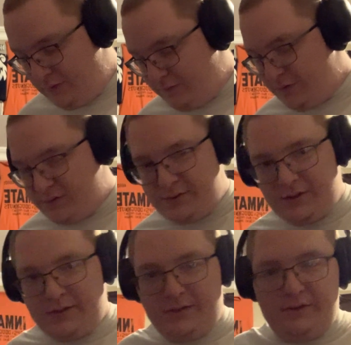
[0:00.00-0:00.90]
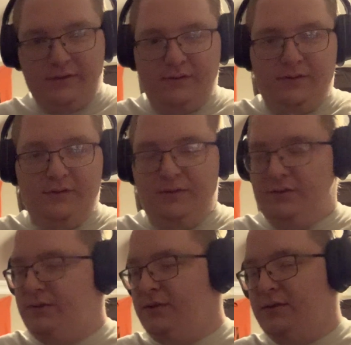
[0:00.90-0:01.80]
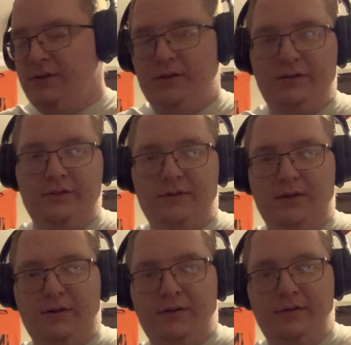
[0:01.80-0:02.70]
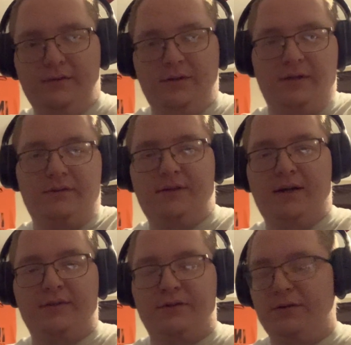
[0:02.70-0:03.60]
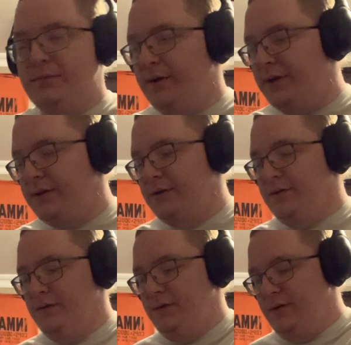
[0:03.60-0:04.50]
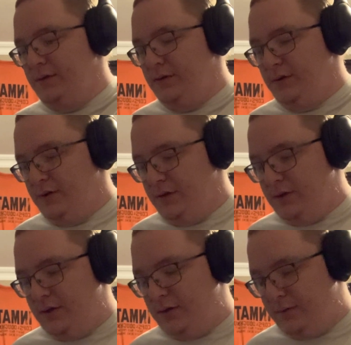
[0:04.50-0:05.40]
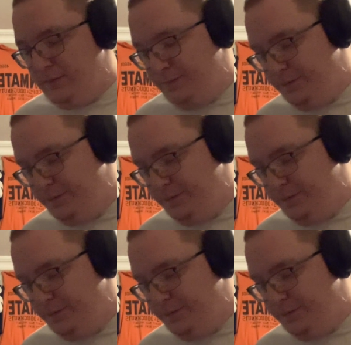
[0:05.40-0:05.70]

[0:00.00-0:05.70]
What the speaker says: First thing is at least a nice tactical bag. Um,